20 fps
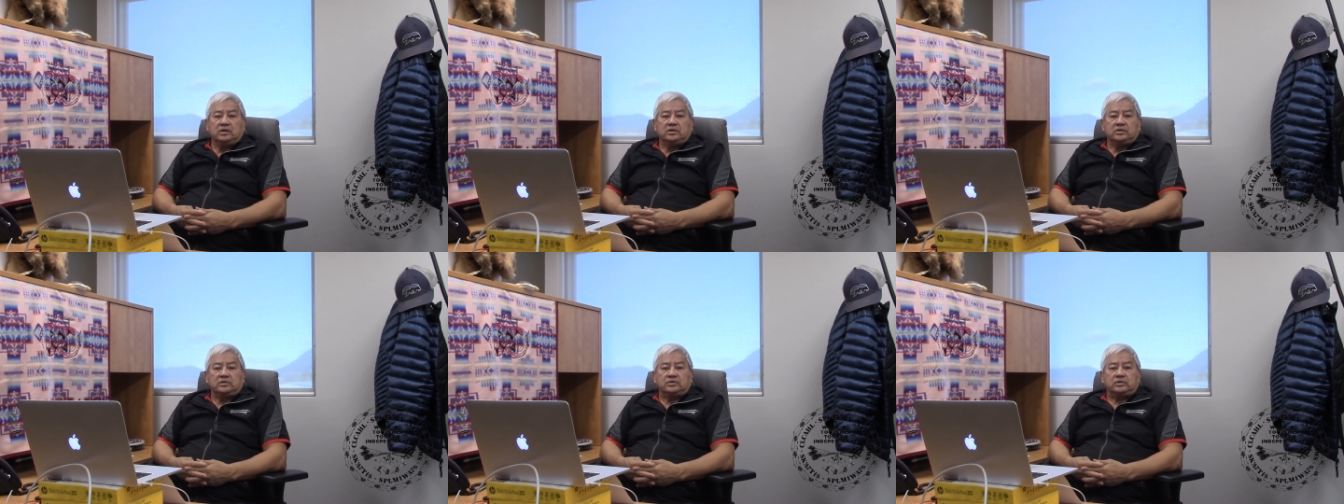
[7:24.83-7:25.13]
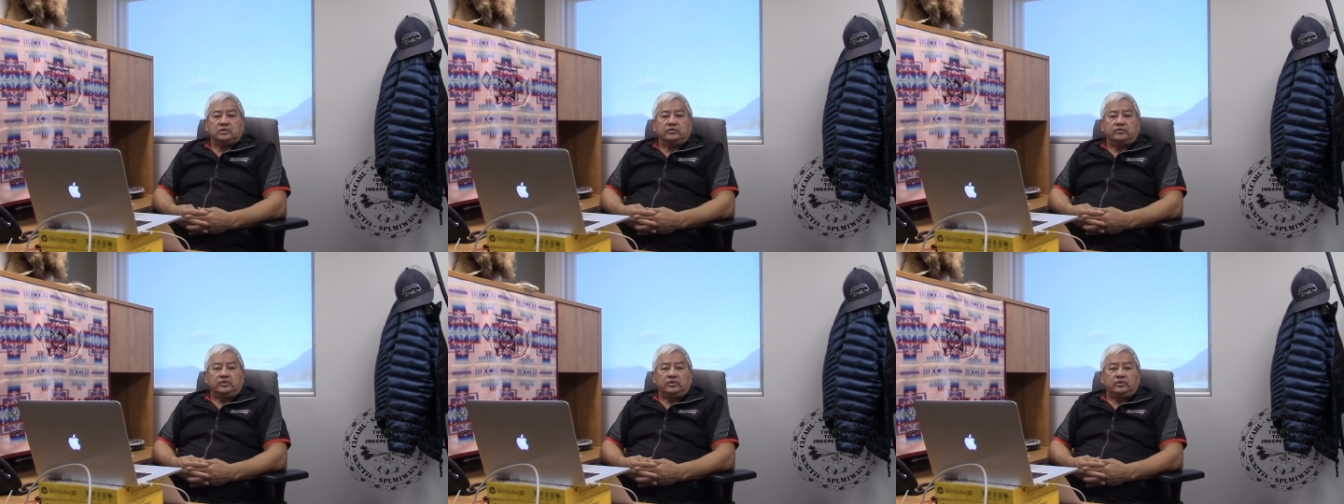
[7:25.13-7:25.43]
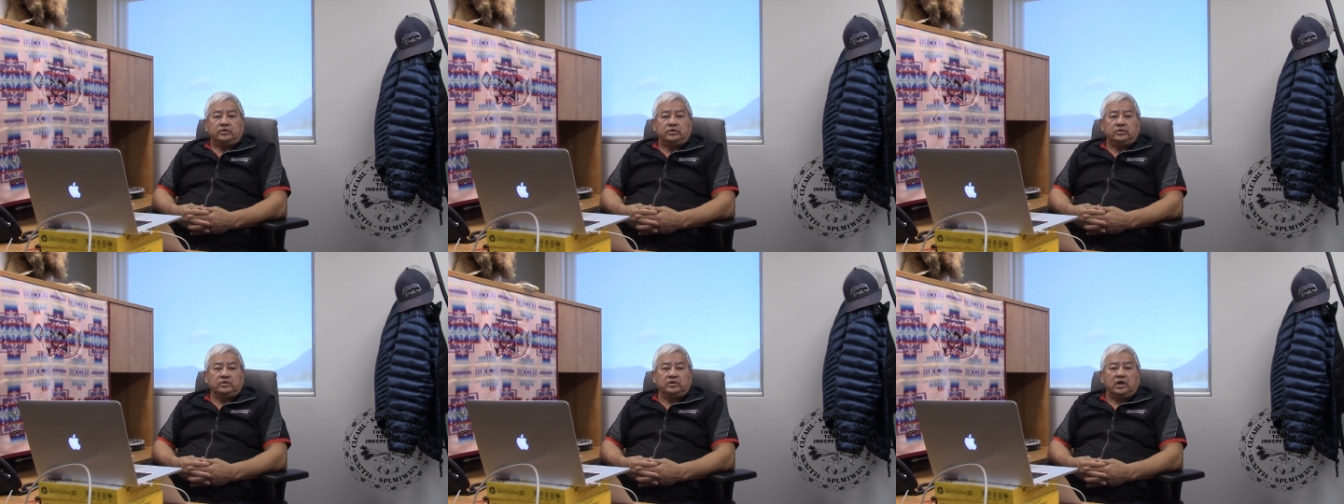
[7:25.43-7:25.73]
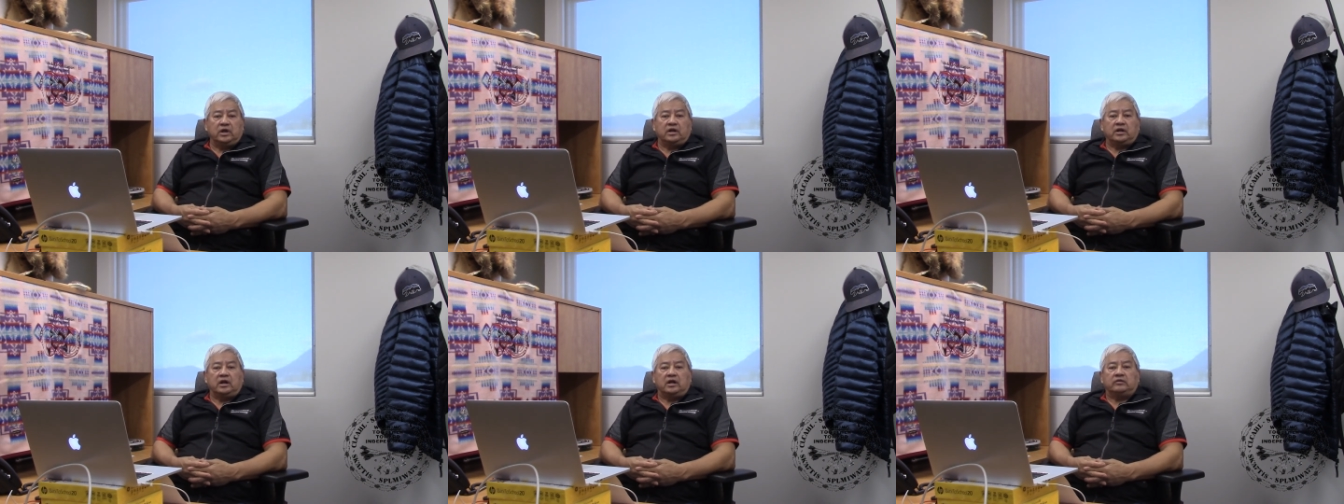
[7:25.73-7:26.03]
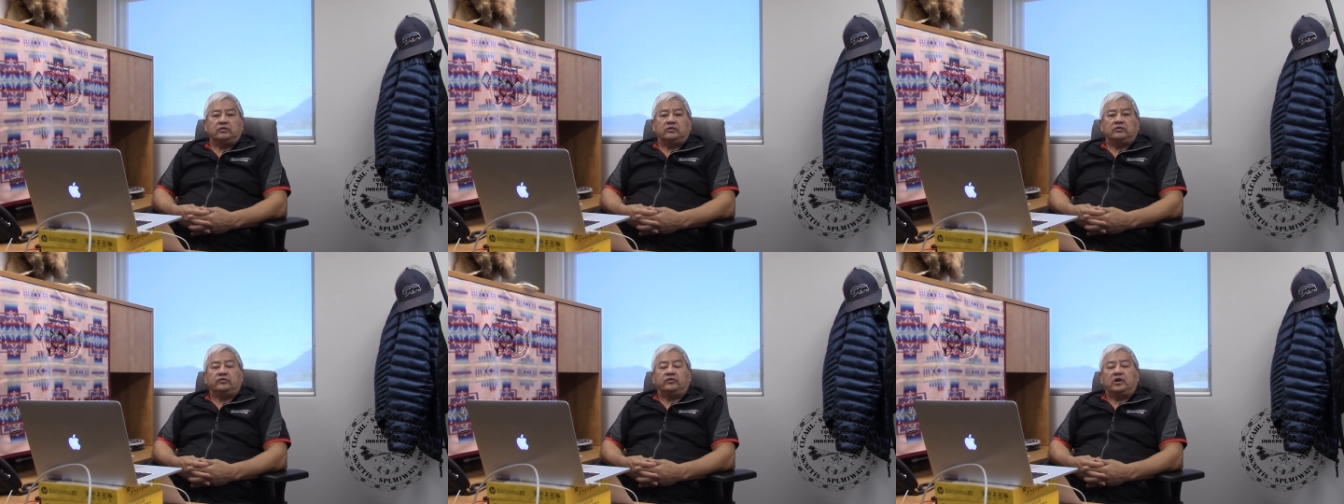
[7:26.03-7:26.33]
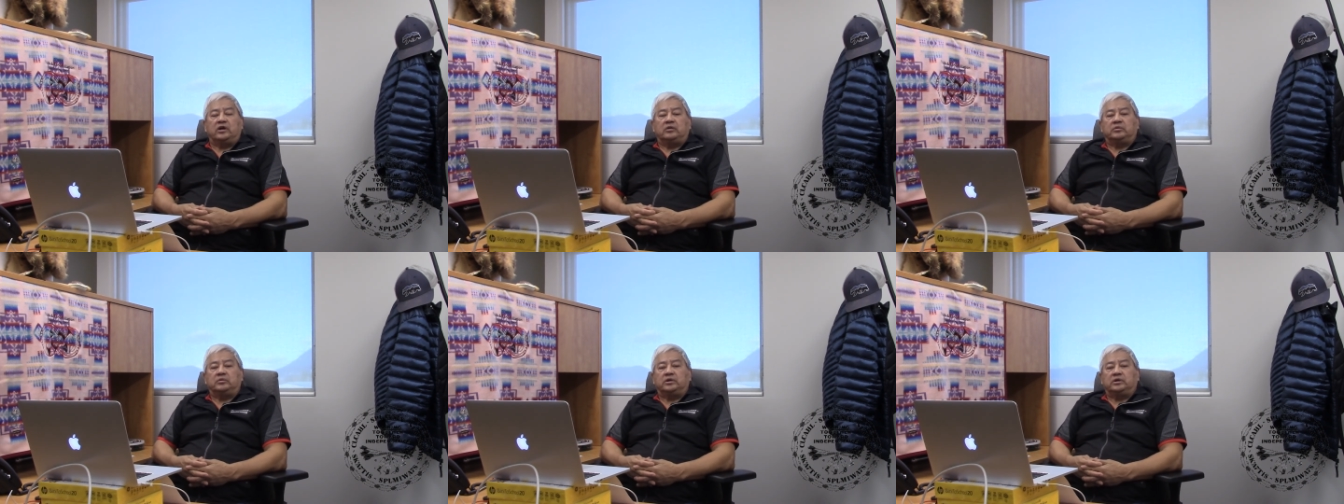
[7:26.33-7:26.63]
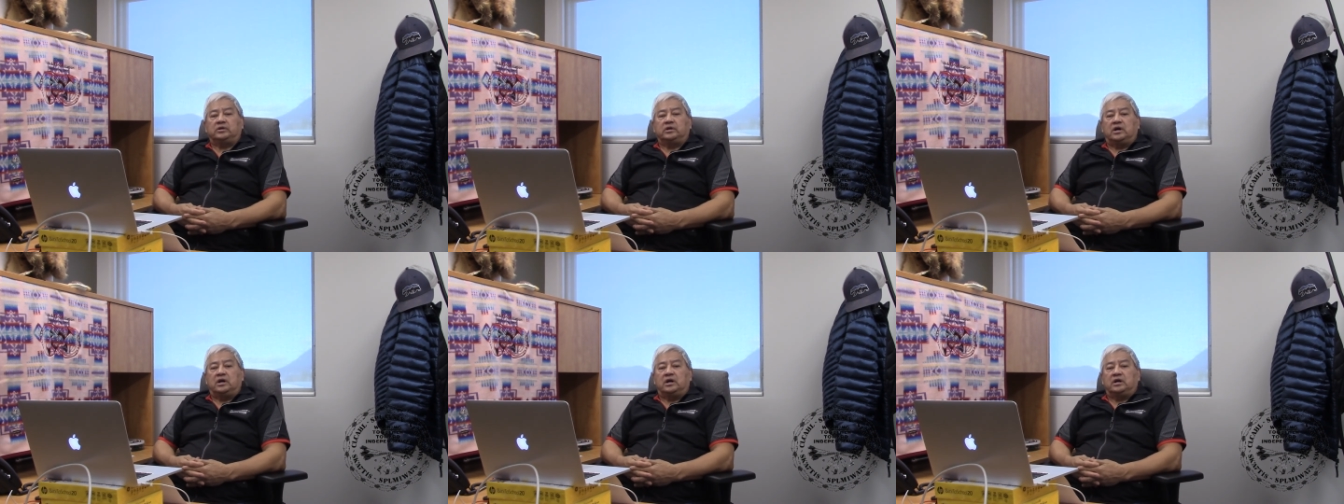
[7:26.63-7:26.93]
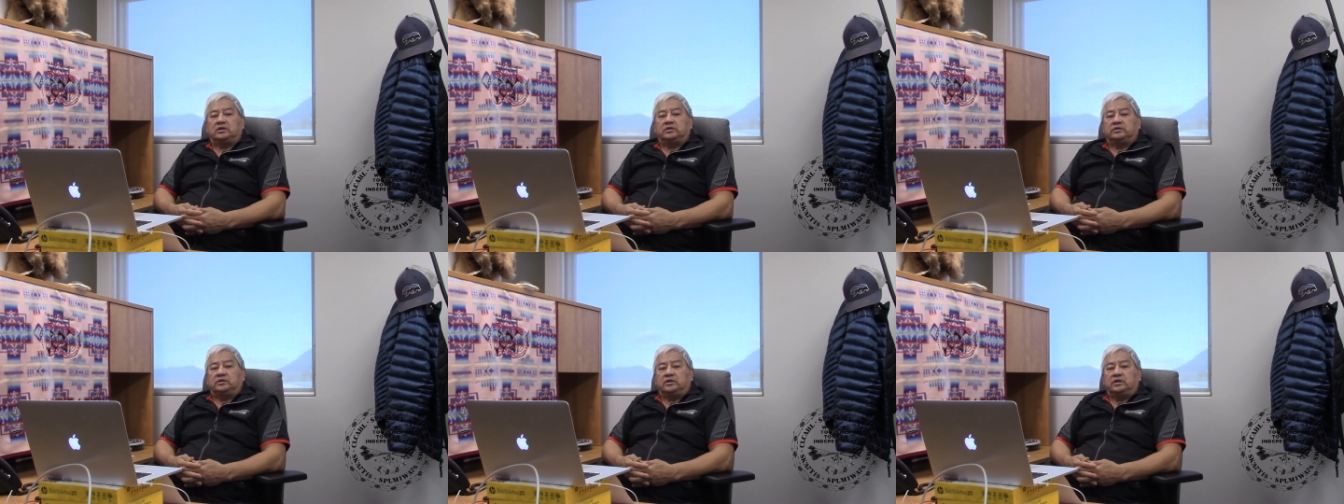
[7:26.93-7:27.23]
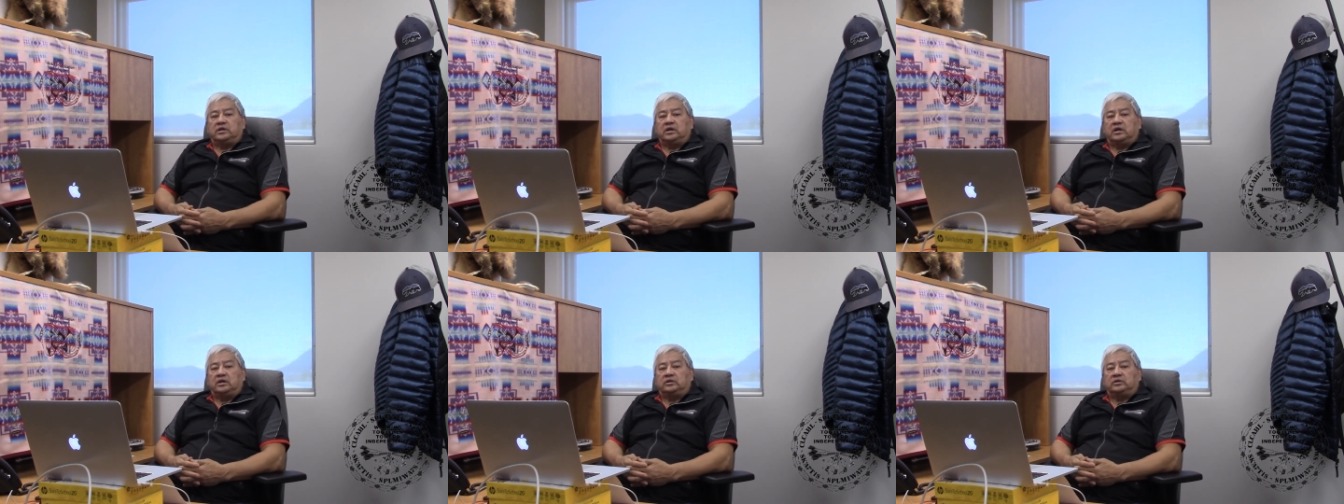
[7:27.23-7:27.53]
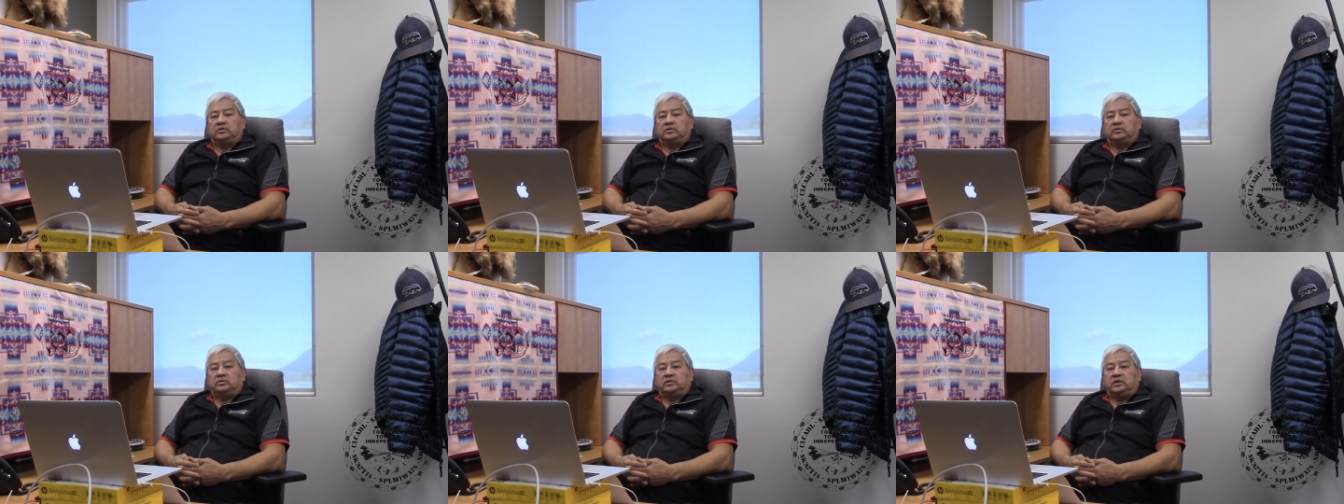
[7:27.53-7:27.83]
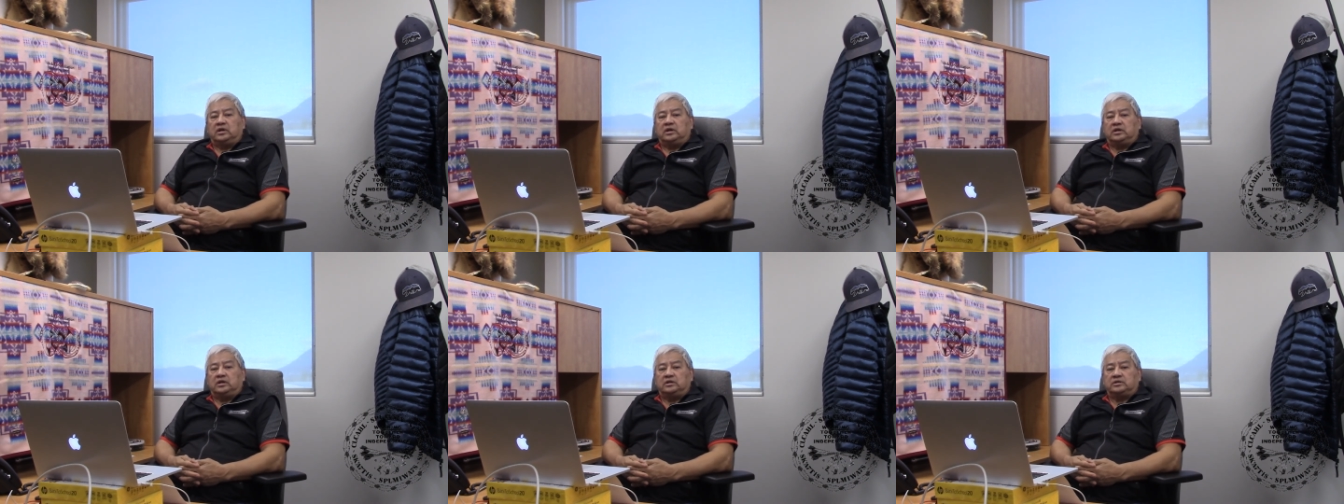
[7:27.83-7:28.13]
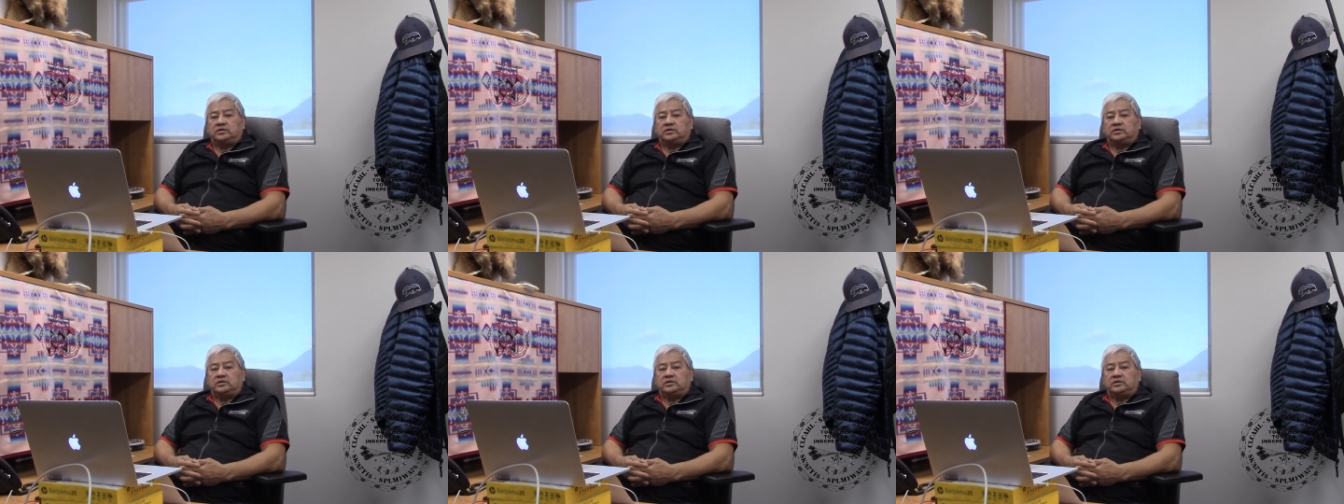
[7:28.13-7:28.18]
So if you do not have a family doctor, again, through the health